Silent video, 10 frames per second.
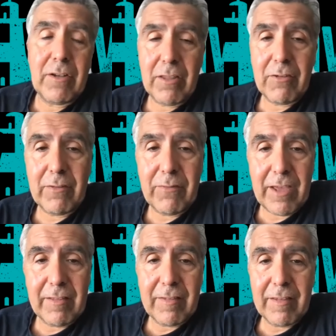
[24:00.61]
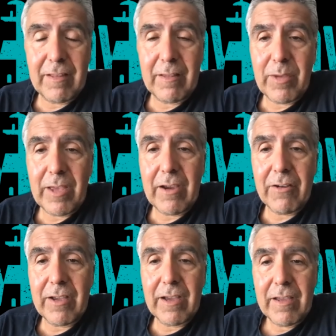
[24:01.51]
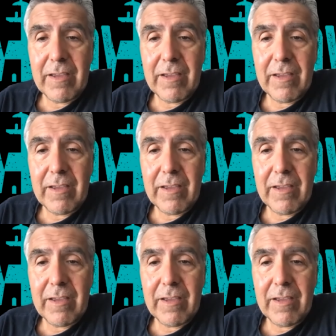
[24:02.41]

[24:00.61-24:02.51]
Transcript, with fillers: other events in the Bay Area.